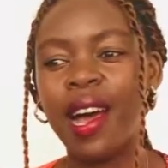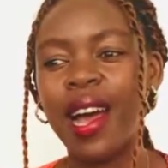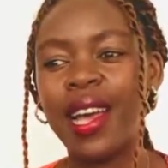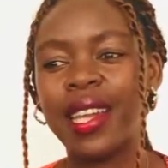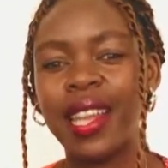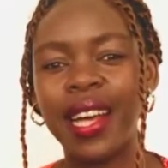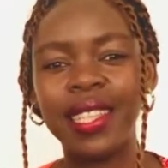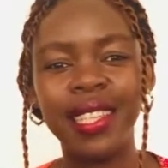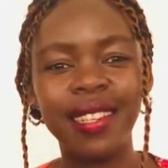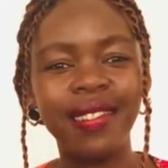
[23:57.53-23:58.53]
And
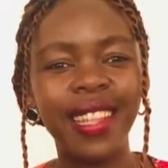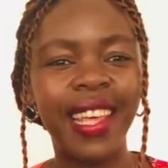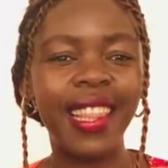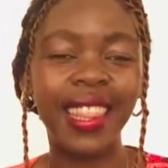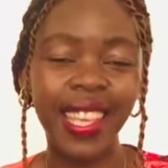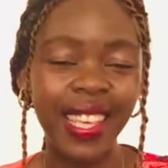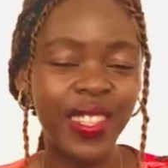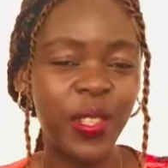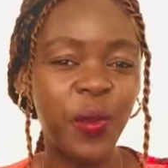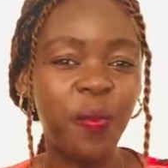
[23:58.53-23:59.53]
until then, thank you
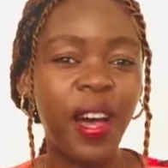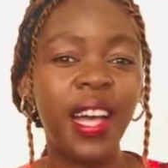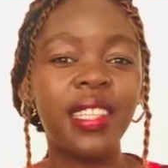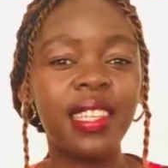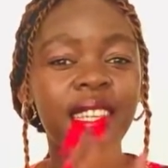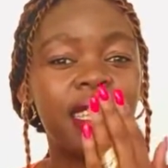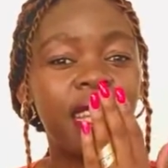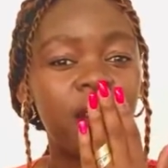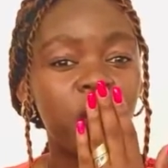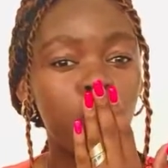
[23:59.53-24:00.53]
so much and love you.